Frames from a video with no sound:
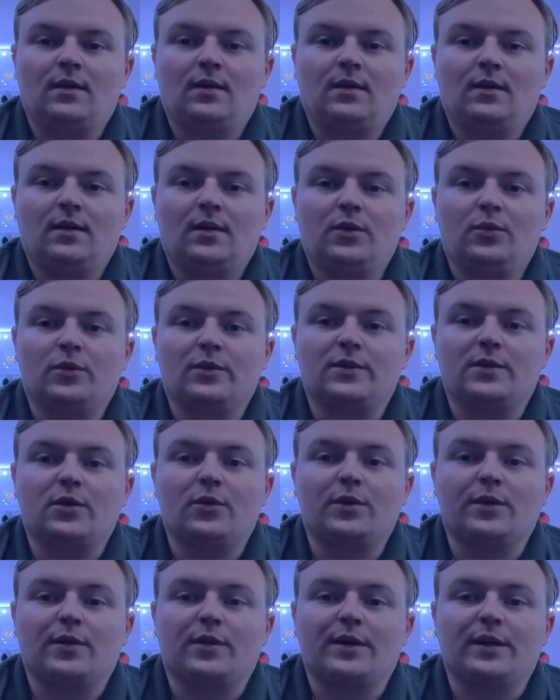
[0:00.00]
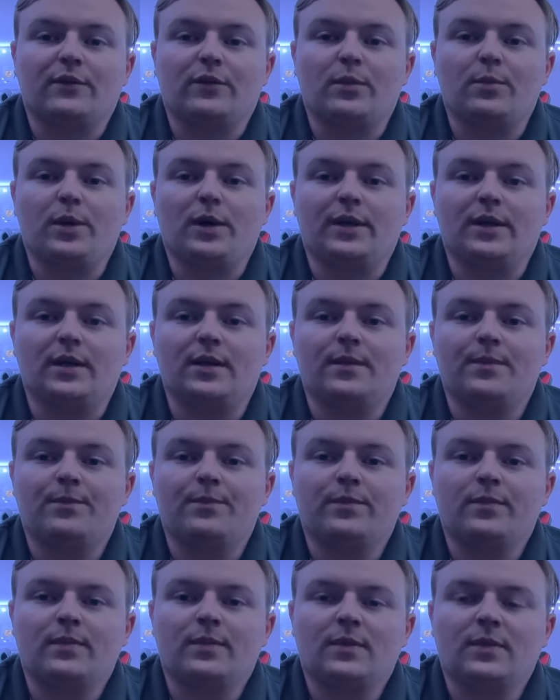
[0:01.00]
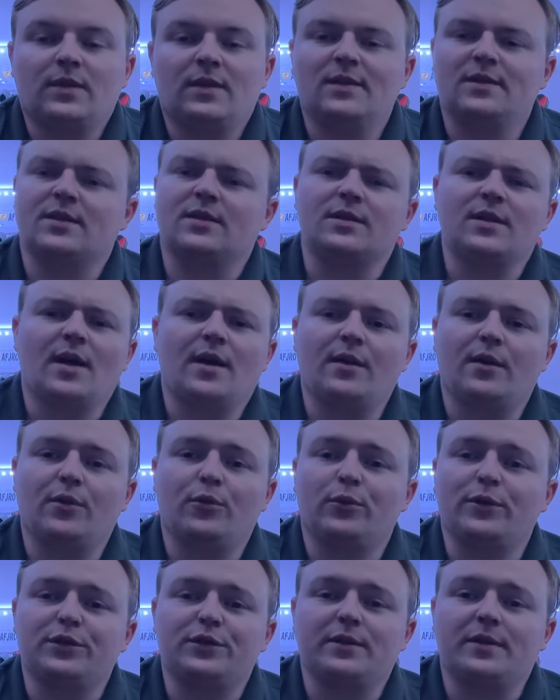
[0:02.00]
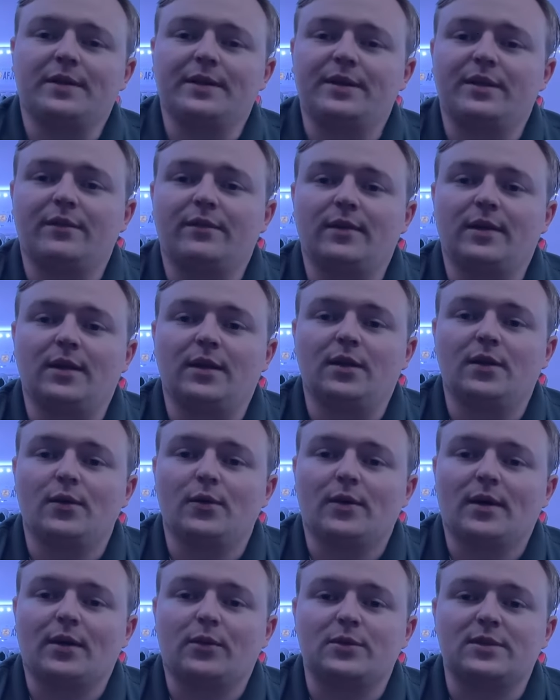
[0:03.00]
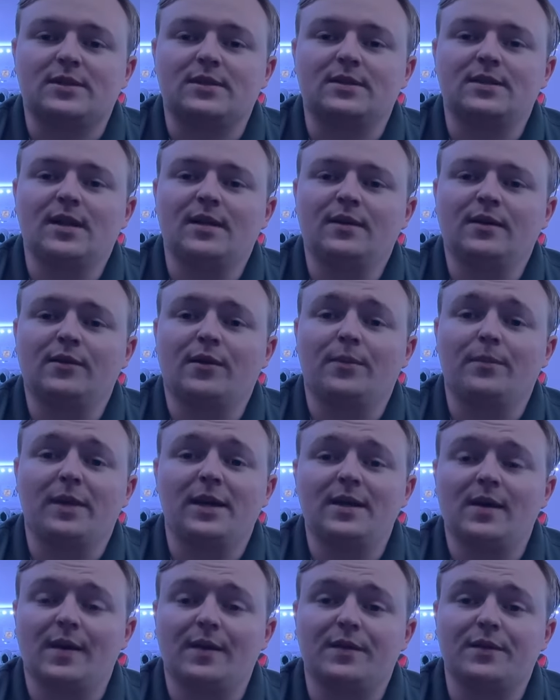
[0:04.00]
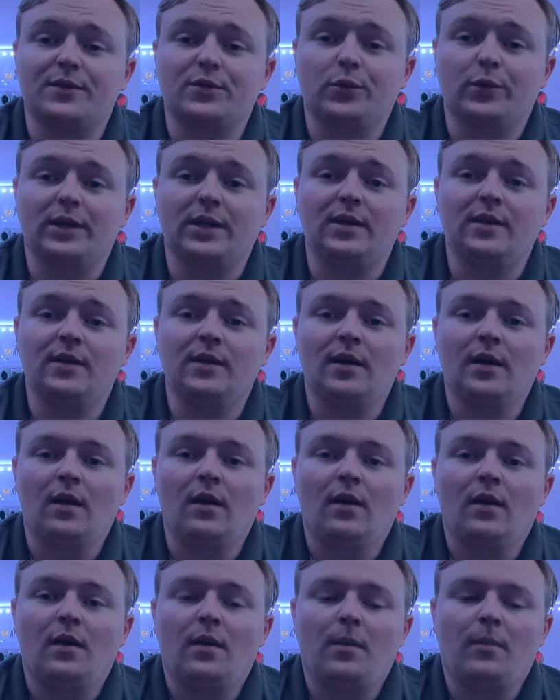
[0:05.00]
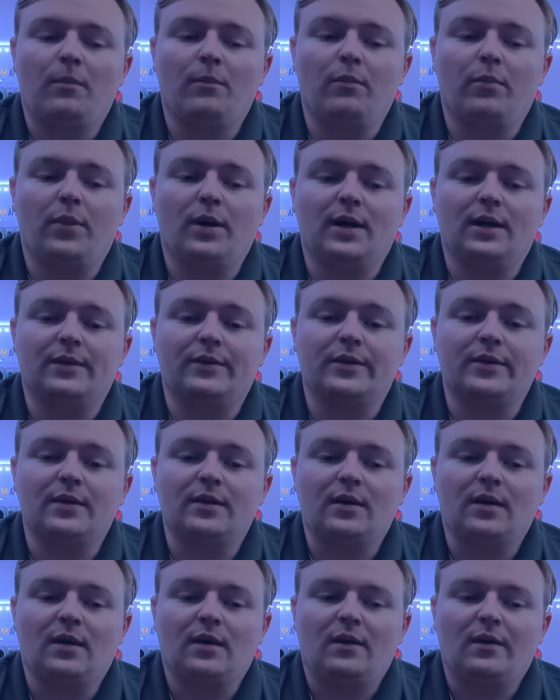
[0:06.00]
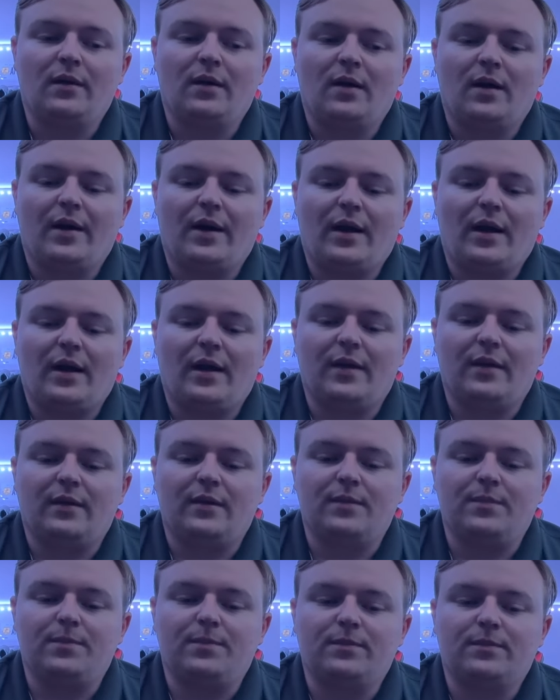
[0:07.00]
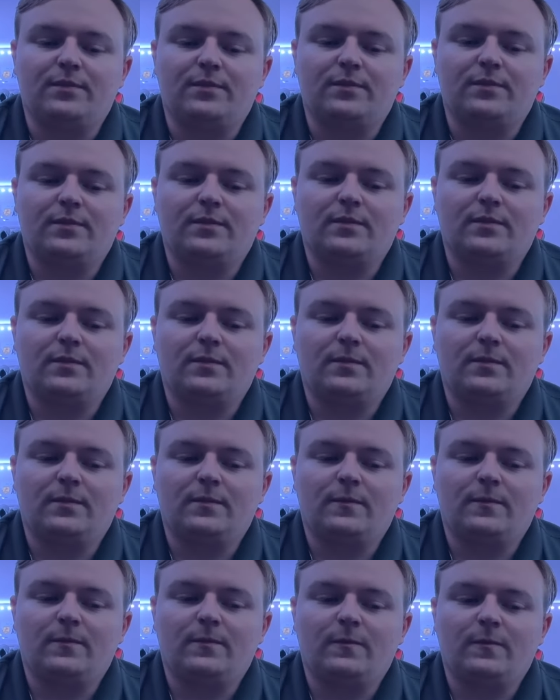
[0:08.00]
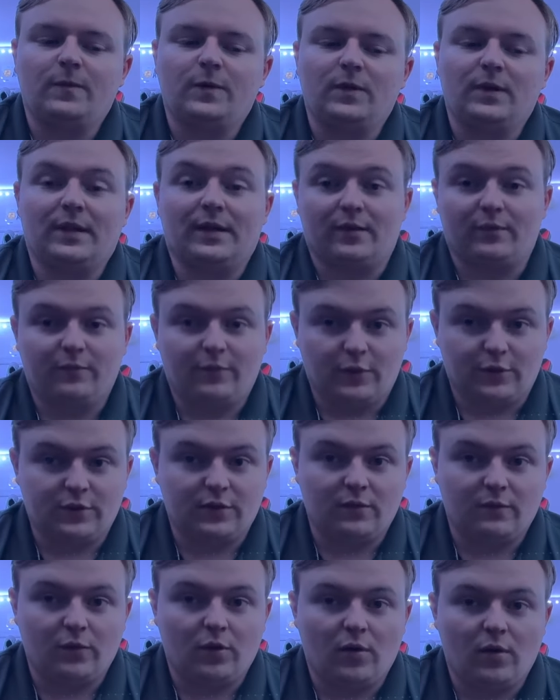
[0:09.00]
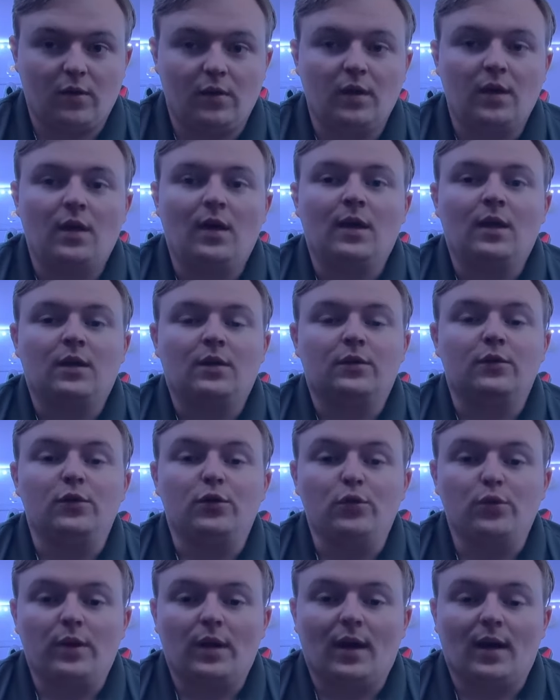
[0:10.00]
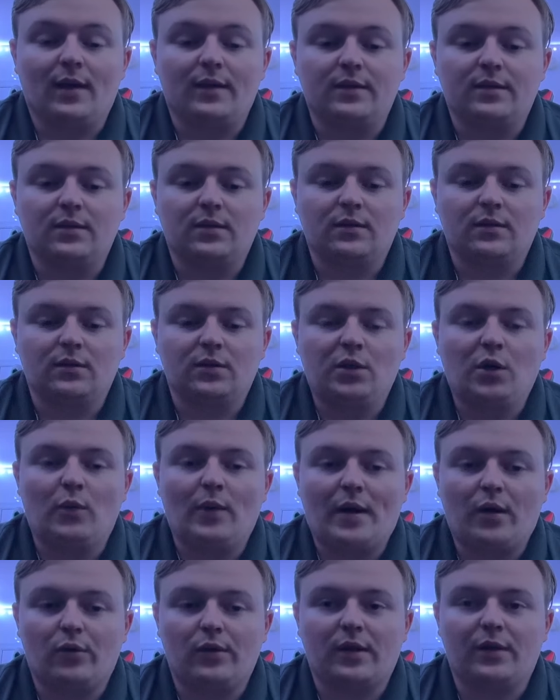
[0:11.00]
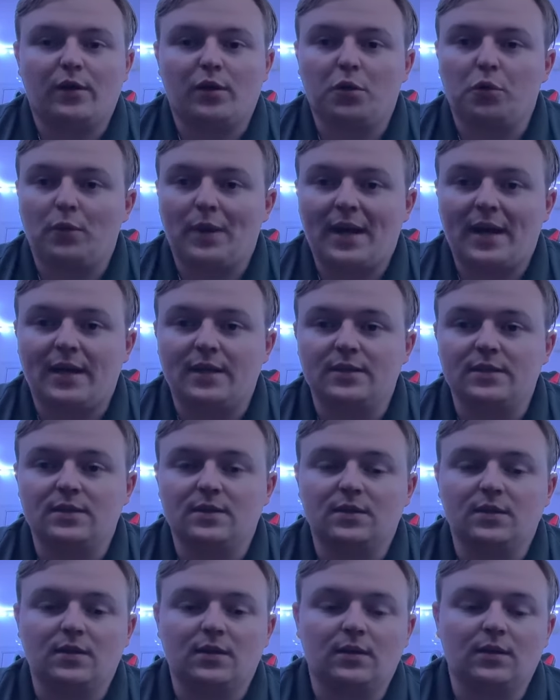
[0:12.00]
Hey, what's going on, everybody? This is not originally the video I was intending on making this week, but I feel, and I first of all, do not go out and harass